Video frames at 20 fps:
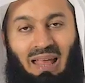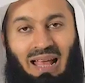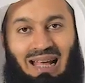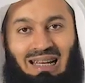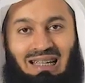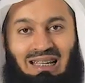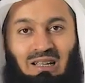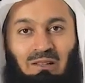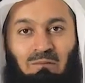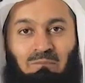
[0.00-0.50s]

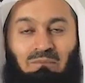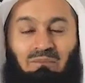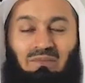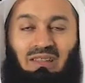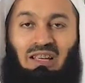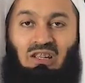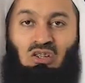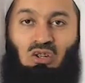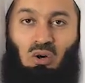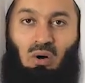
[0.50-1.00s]
And
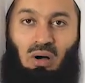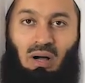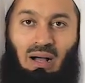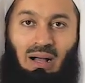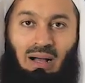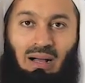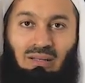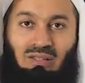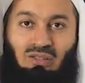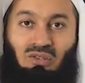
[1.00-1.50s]
in your
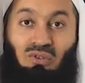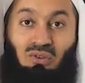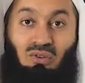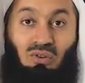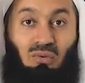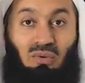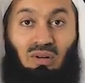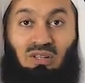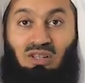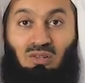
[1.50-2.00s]
heart, you
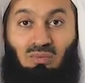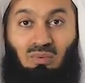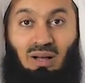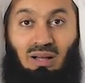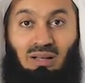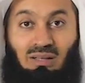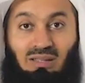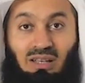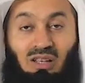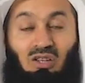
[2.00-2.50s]
know what it
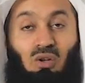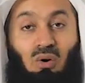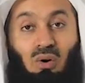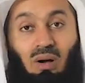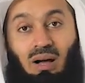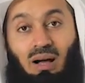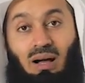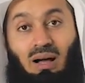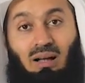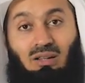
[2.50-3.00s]
was. In
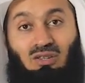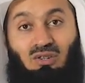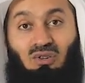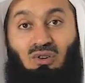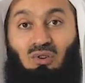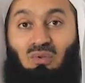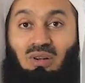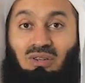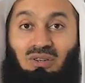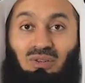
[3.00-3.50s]
your heart, you
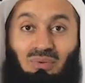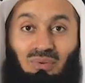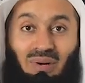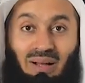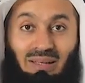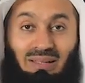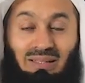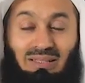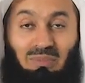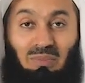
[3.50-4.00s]
know what you
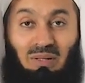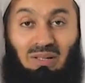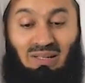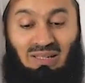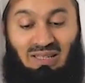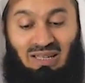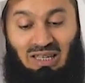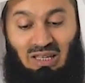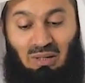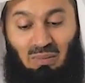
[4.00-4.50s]
want
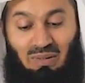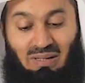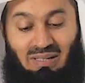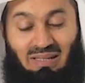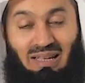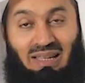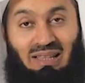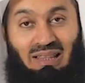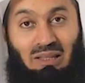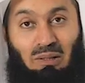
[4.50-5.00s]
because he
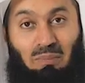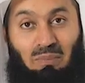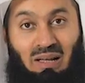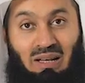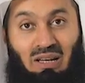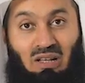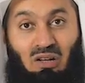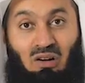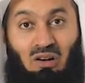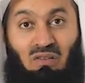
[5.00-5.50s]
was in the
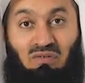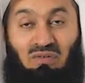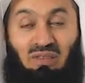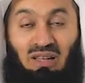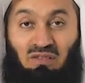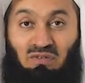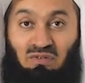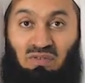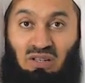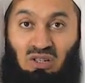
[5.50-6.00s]
belly of
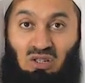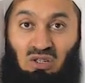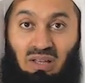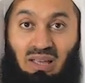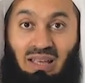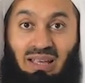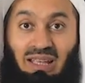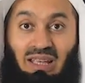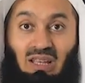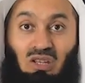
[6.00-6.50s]
that fish.
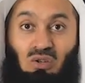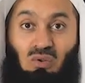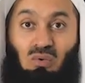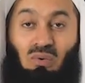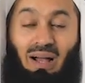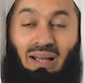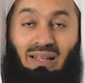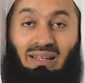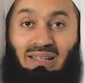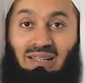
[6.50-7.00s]
He
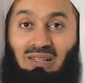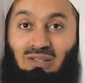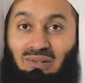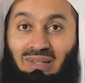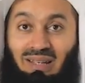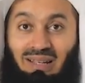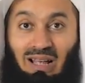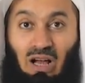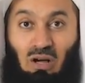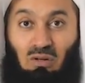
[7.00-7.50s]
knew I needed to
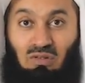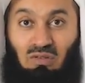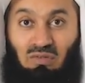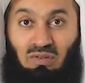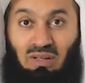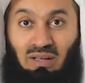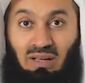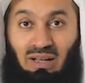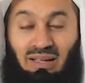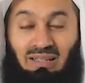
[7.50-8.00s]
get out of
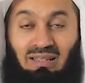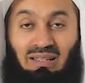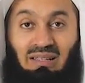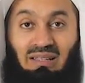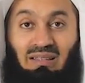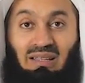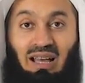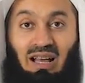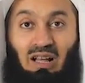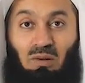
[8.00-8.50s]
here. I
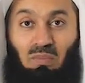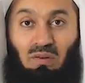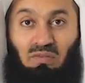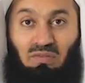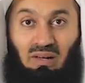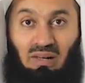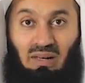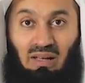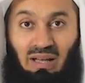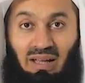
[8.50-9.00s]
needed the help
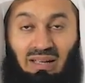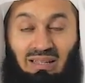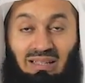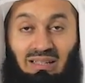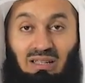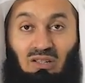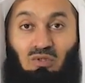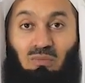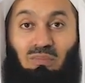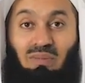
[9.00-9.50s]
of Allah. I
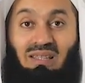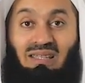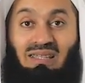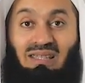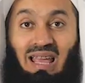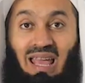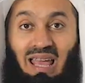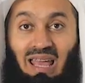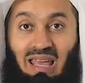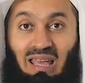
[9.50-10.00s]
needed to be
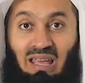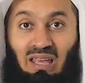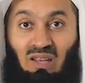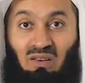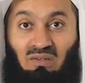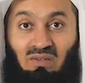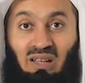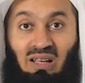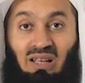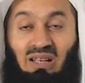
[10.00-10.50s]

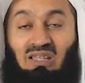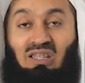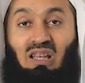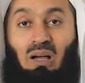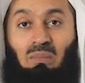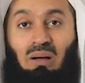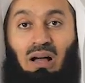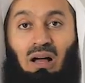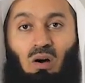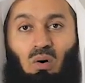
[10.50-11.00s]
saved
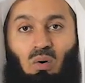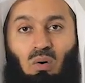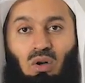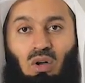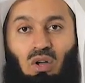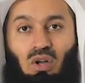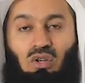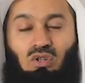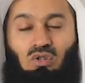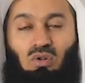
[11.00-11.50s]
somehow.
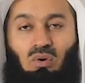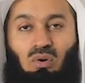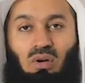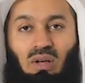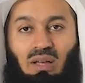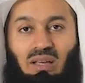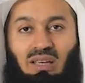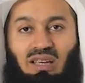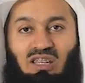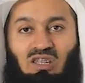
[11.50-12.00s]
So
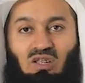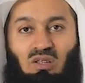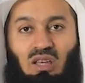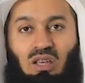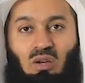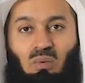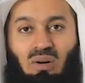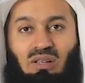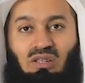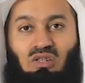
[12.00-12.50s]
he's,
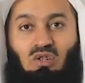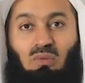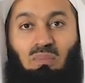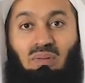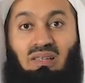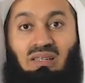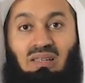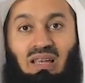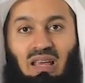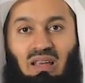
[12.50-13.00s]
he wants to
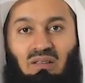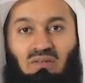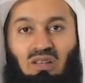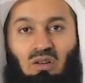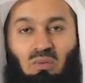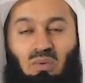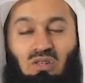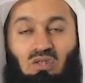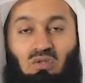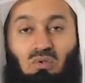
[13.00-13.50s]
be saved.
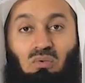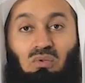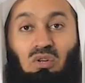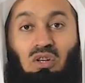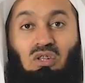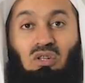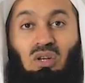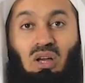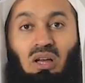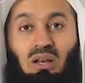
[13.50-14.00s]
He wants to
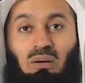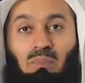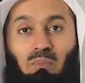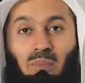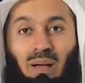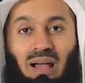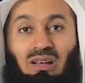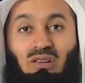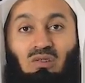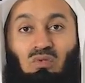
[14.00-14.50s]
return
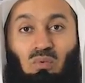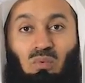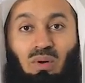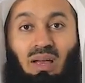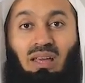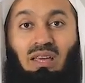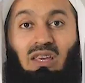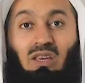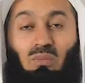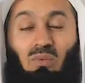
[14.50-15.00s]
back to
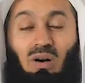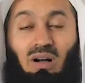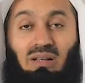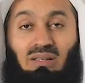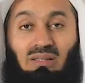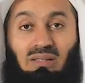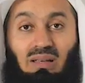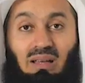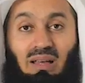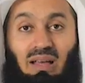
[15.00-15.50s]
where he
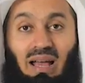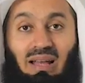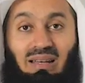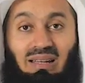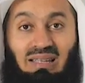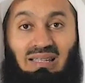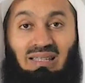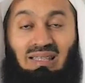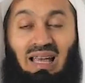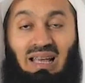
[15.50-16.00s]
was. And
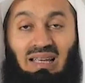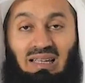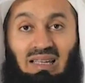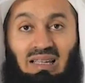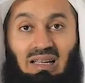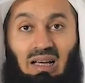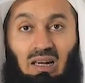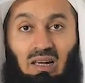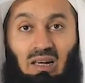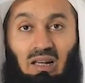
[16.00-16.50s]
he's
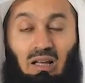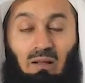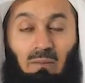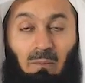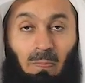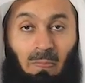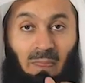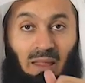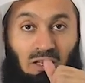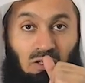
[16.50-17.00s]
thanking Allah.
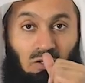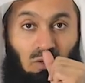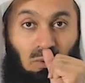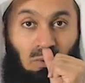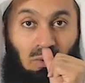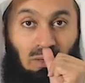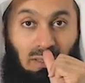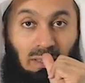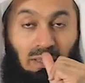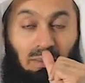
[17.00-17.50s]

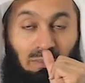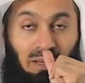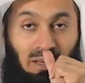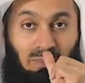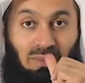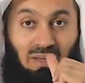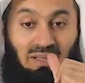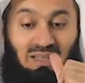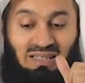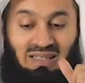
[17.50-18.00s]
So, my
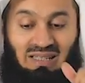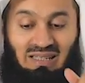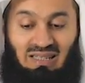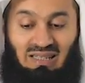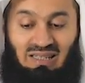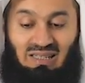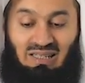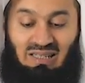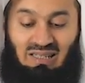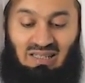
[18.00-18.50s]
brothers and
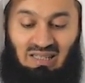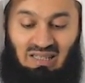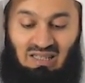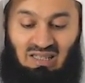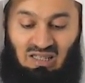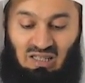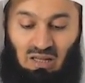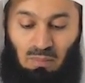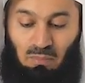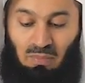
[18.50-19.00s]
sisters, this
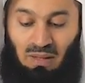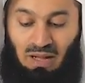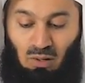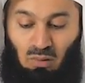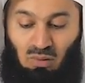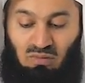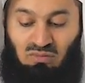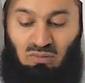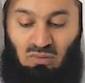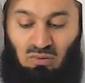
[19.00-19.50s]
is a
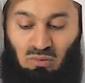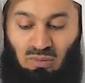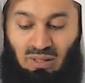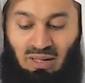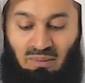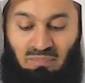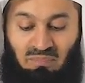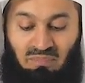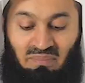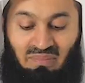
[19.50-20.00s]
powerful
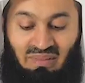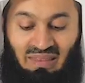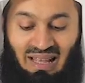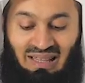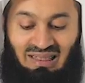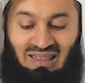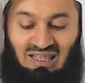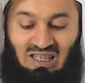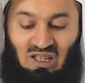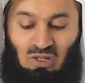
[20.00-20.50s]
dua.
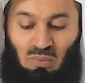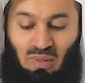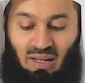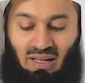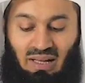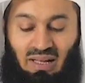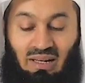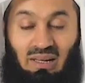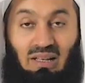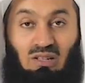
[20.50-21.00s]
And this is
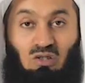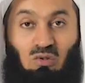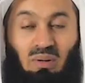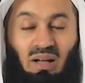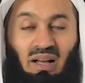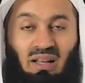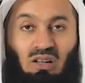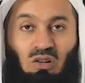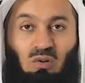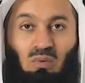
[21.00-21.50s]
why Allah
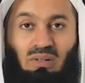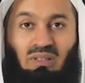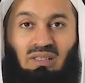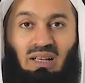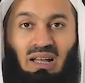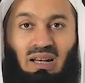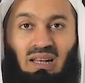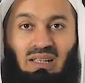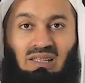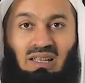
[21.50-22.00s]
subhanahu wa
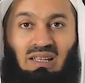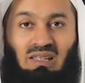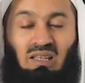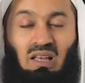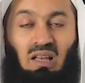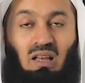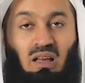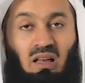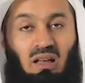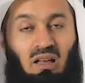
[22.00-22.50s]
ta'ala says,